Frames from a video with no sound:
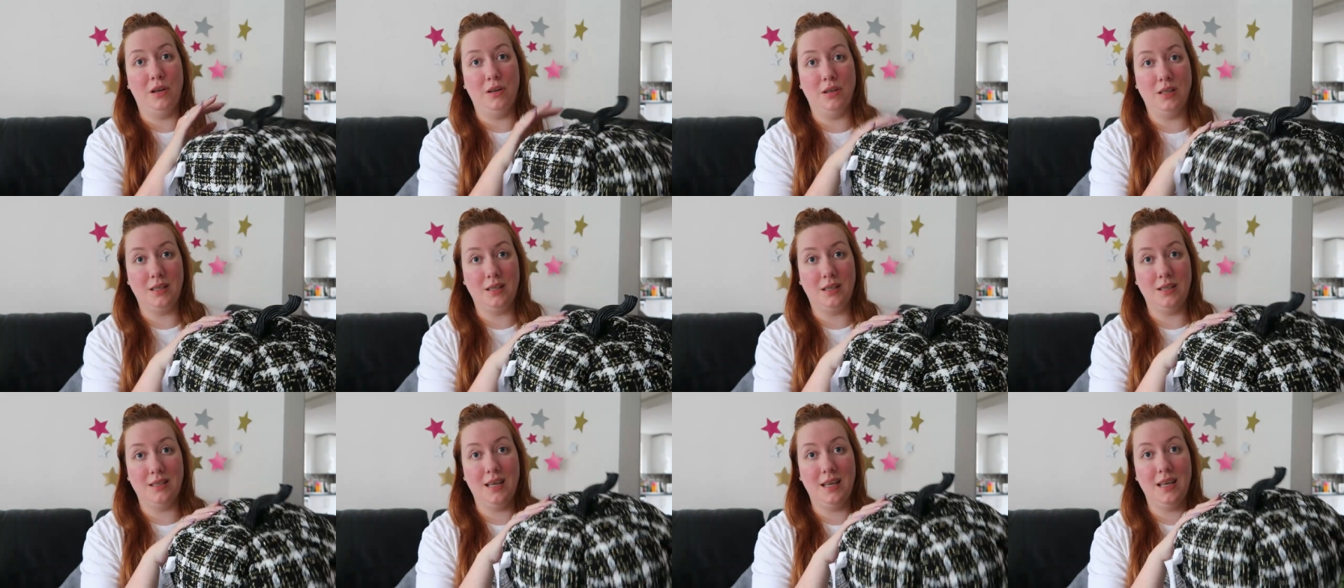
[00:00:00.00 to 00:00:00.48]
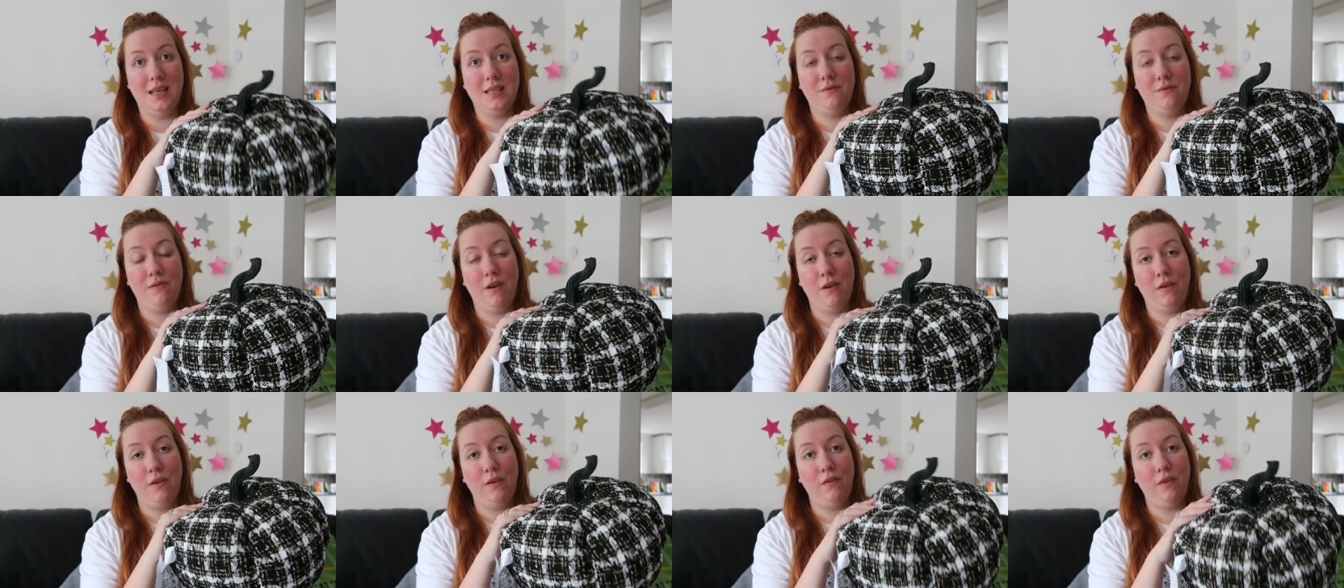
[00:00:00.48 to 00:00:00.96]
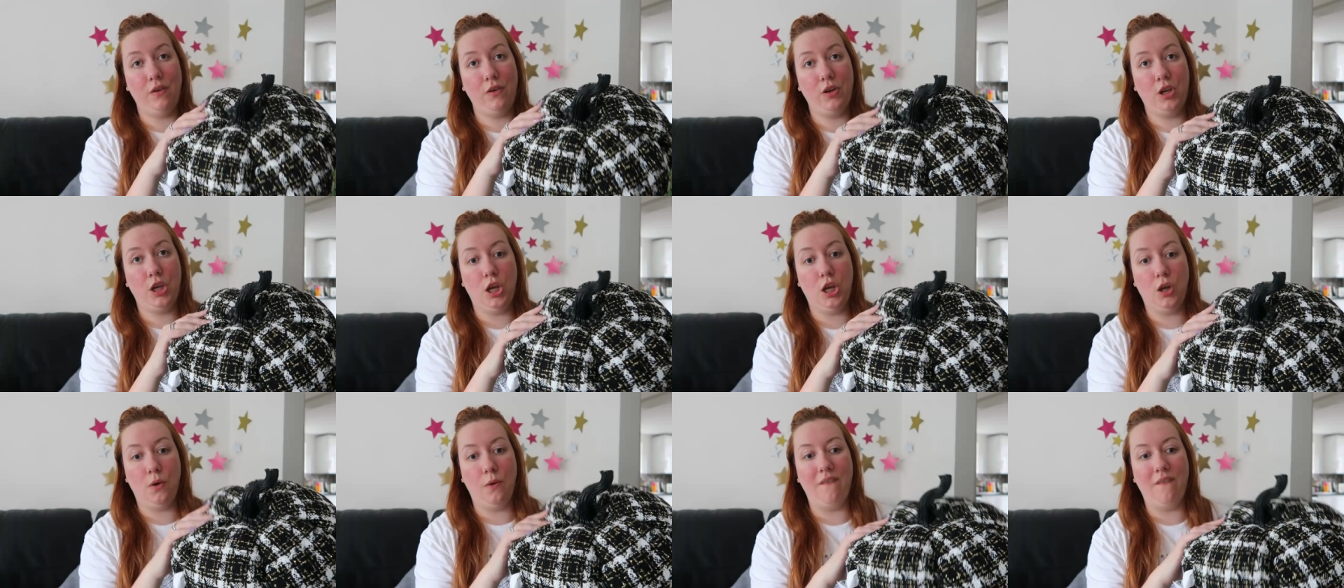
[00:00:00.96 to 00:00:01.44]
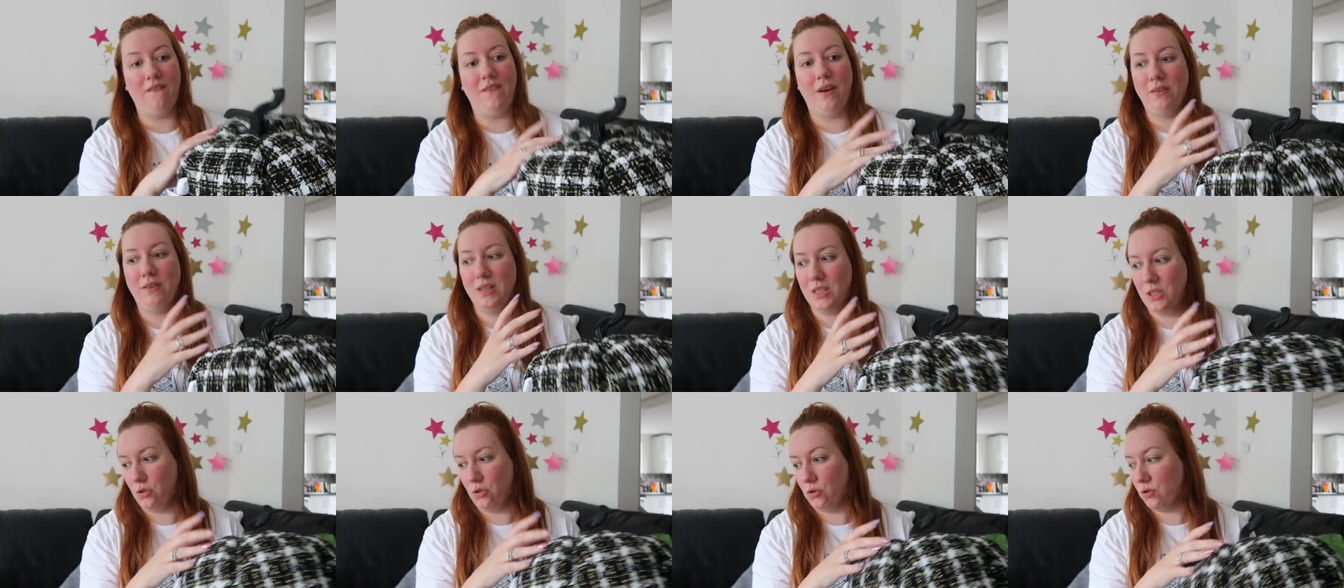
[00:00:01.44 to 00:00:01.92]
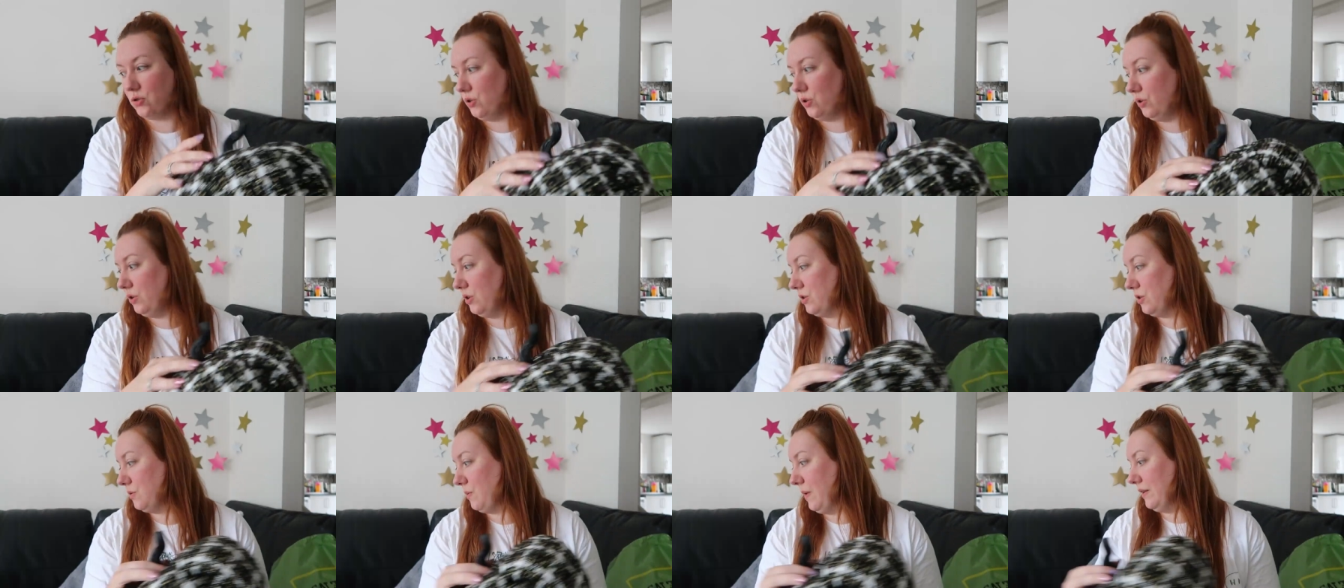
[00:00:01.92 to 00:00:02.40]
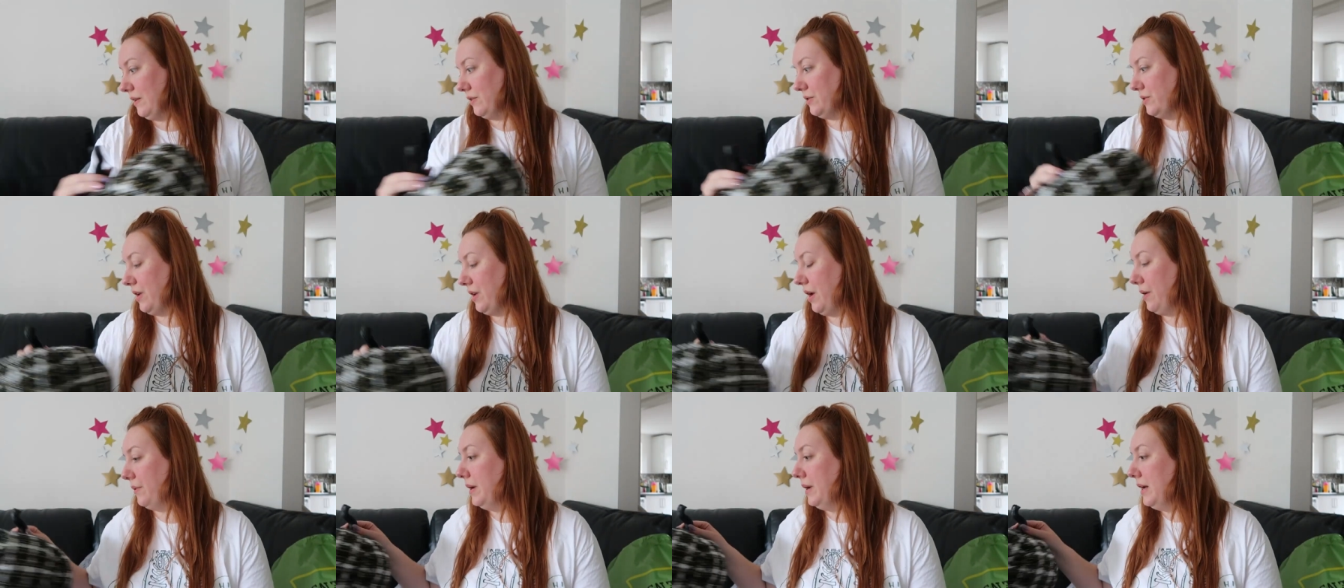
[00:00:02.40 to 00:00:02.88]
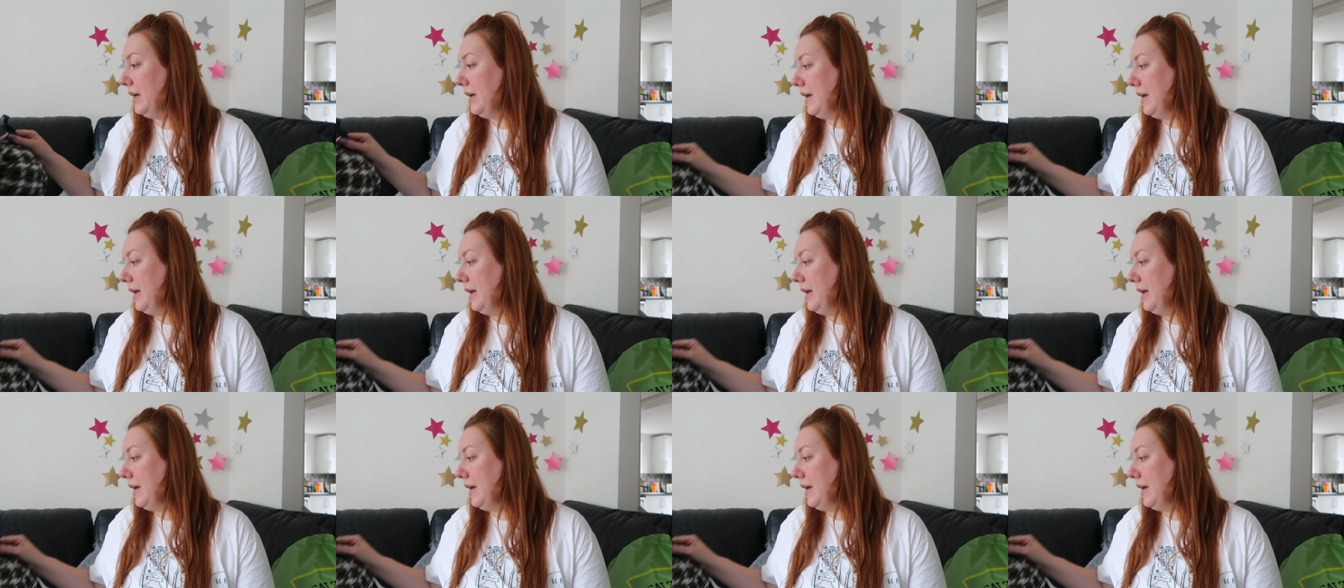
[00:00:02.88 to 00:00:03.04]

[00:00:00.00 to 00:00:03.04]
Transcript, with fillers: honest because it is very very cute and very subtle as well so